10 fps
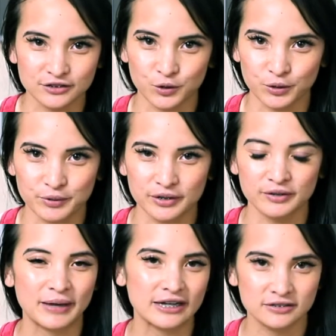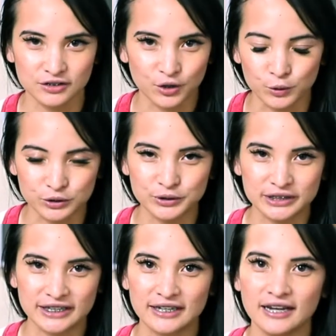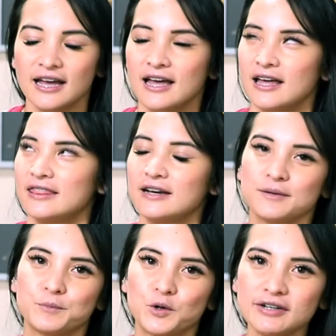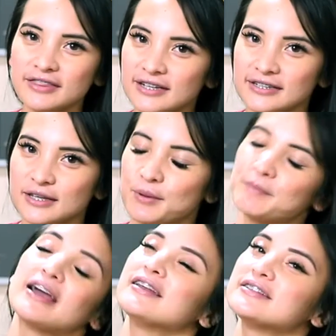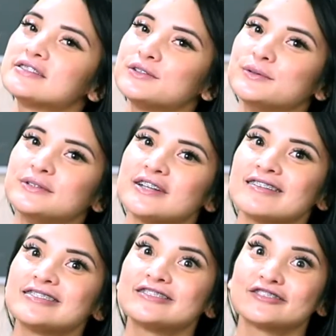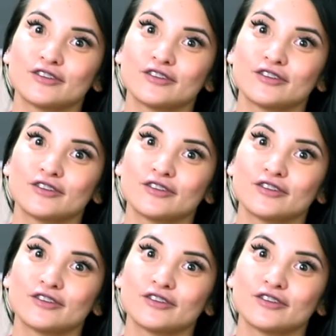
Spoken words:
to normal, back into your old routine, the important thing to keep in mind is to just